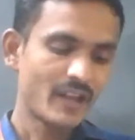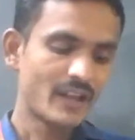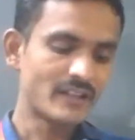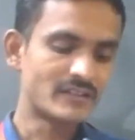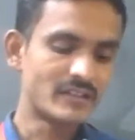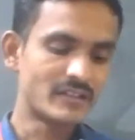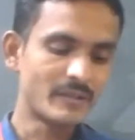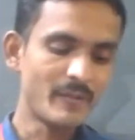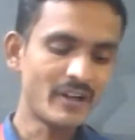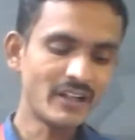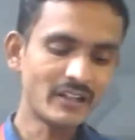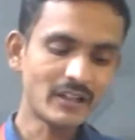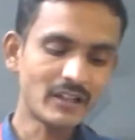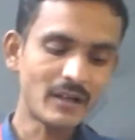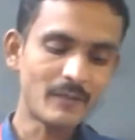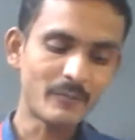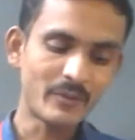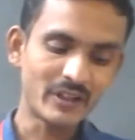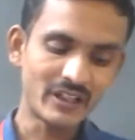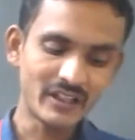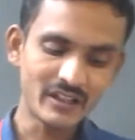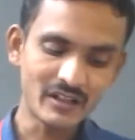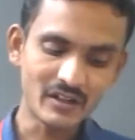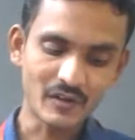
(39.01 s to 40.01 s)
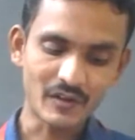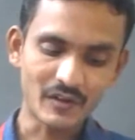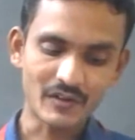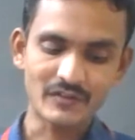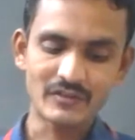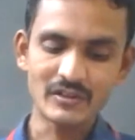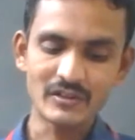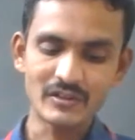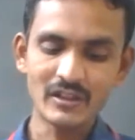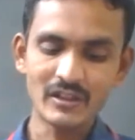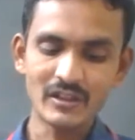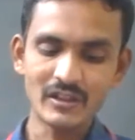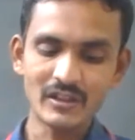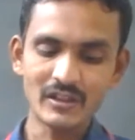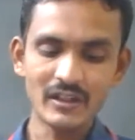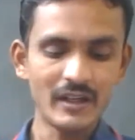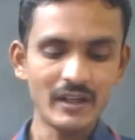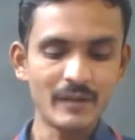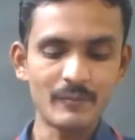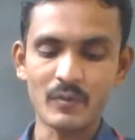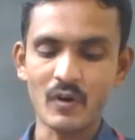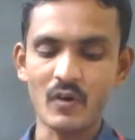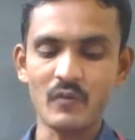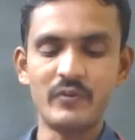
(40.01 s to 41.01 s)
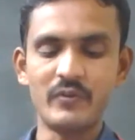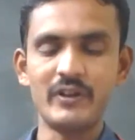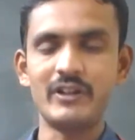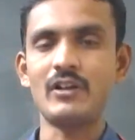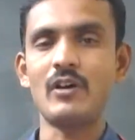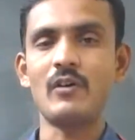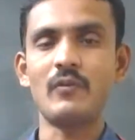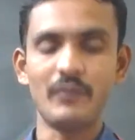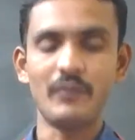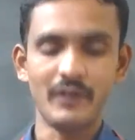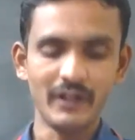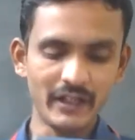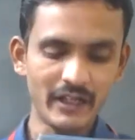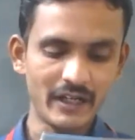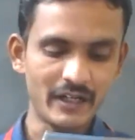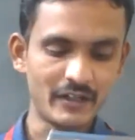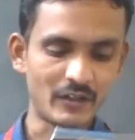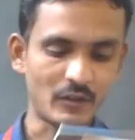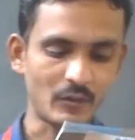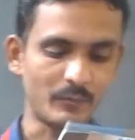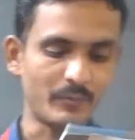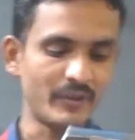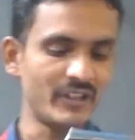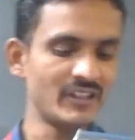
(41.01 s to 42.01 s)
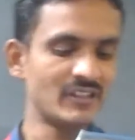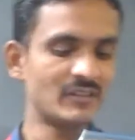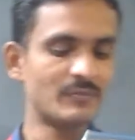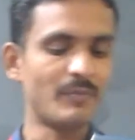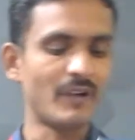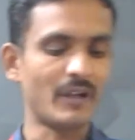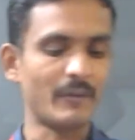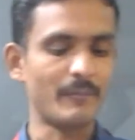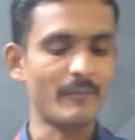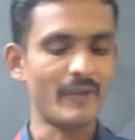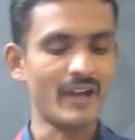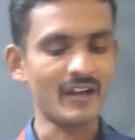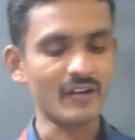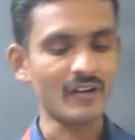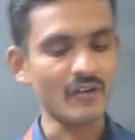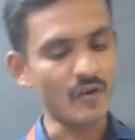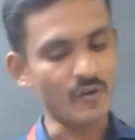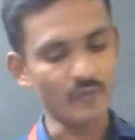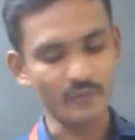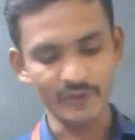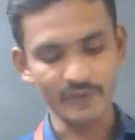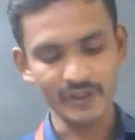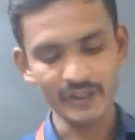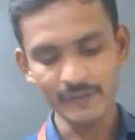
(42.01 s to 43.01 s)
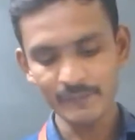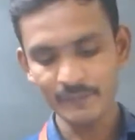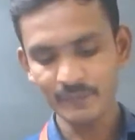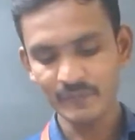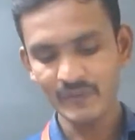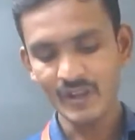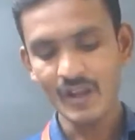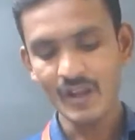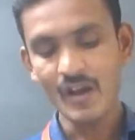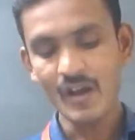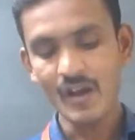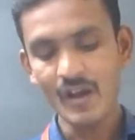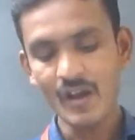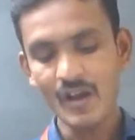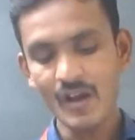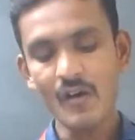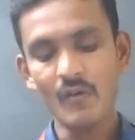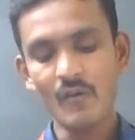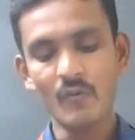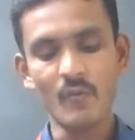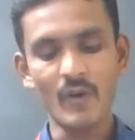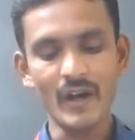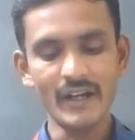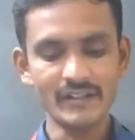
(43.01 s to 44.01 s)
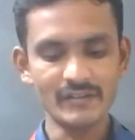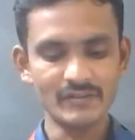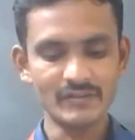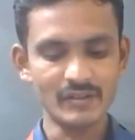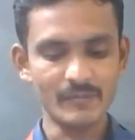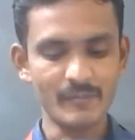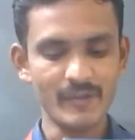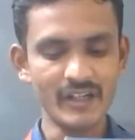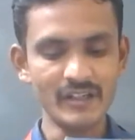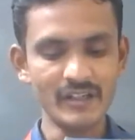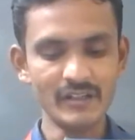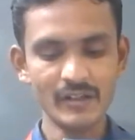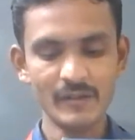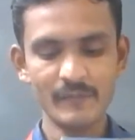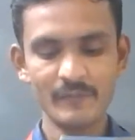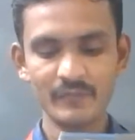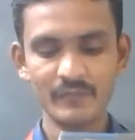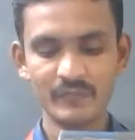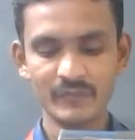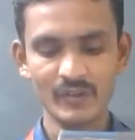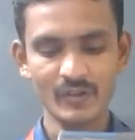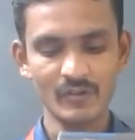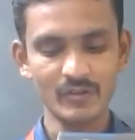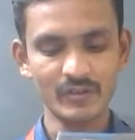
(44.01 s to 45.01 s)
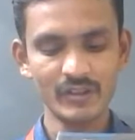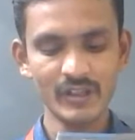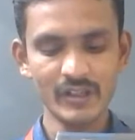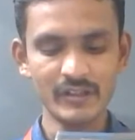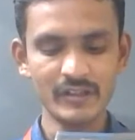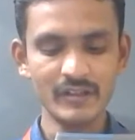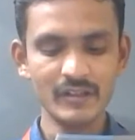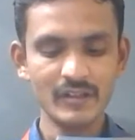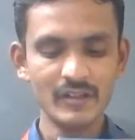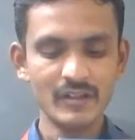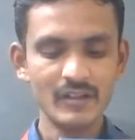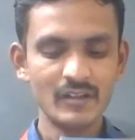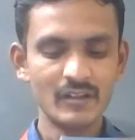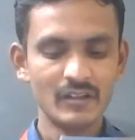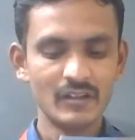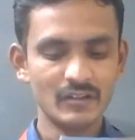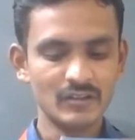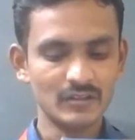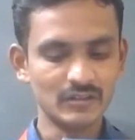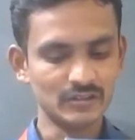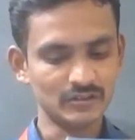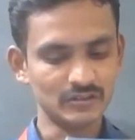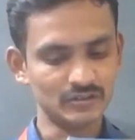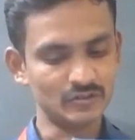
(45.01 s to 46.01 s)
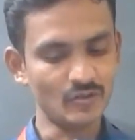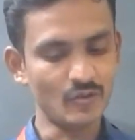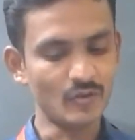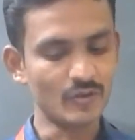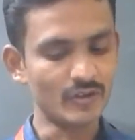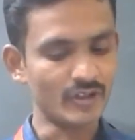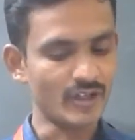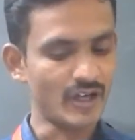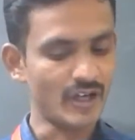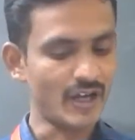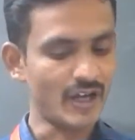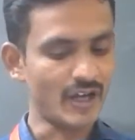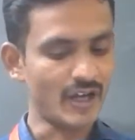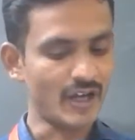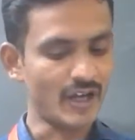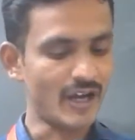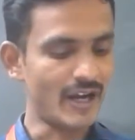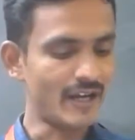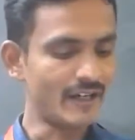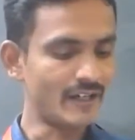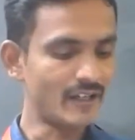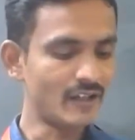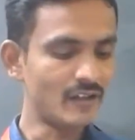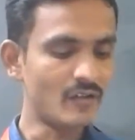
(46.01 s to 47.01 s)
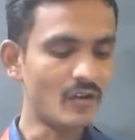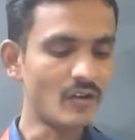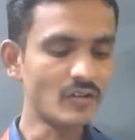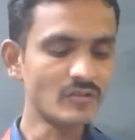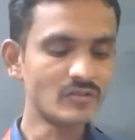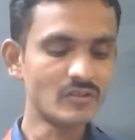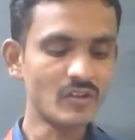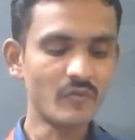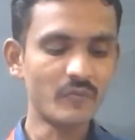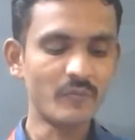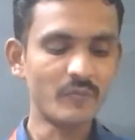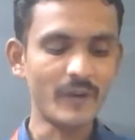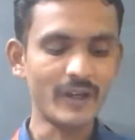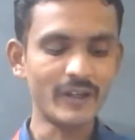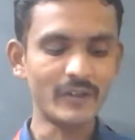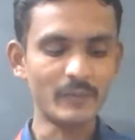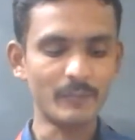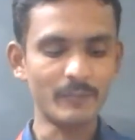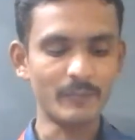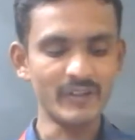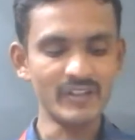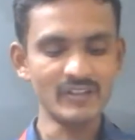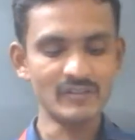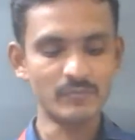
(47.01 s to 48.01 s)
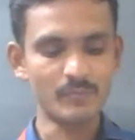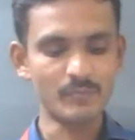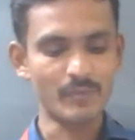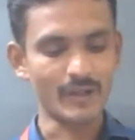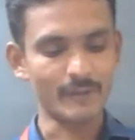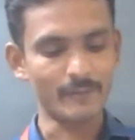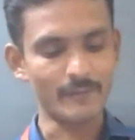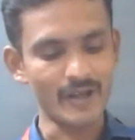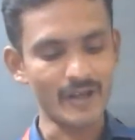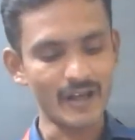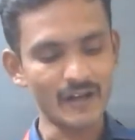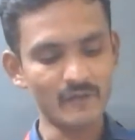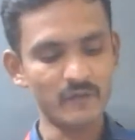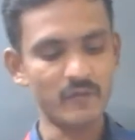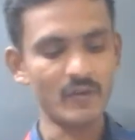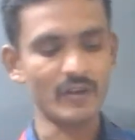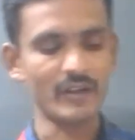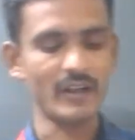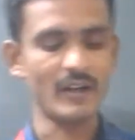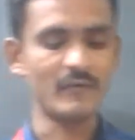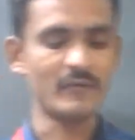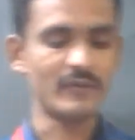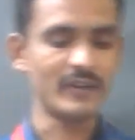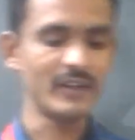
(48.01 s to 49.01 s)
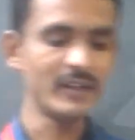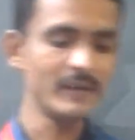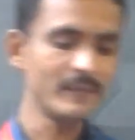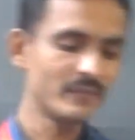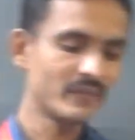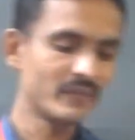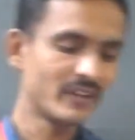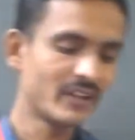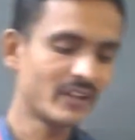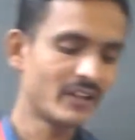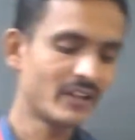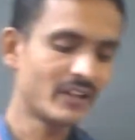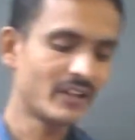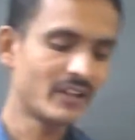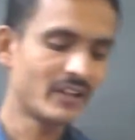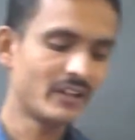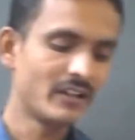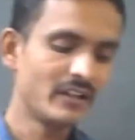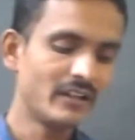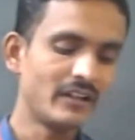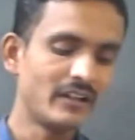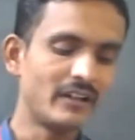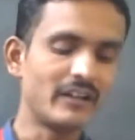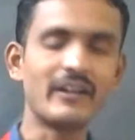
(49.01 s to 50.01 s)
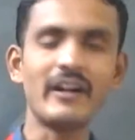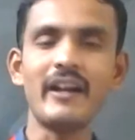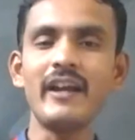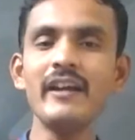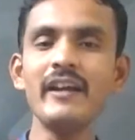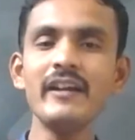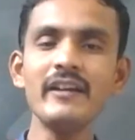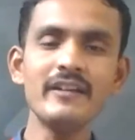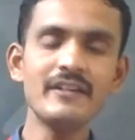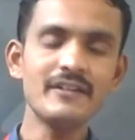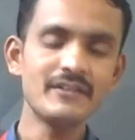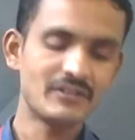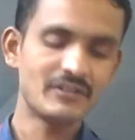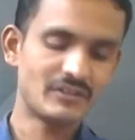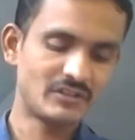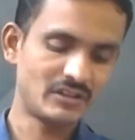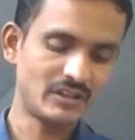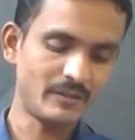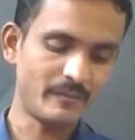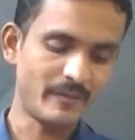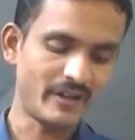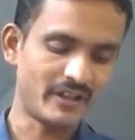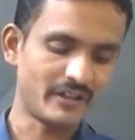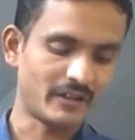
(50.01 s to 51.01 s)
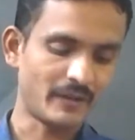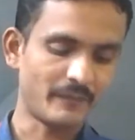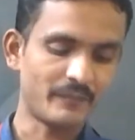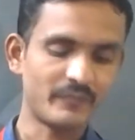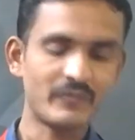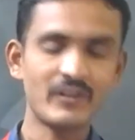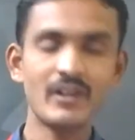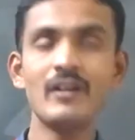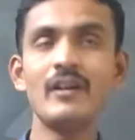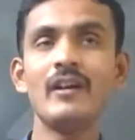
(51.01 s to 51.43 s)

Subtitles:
A cement company earns a profit of 8 rupees per bag of a white cement. Okay, sold, and a loss of 5 rupees per bag for every grain cement.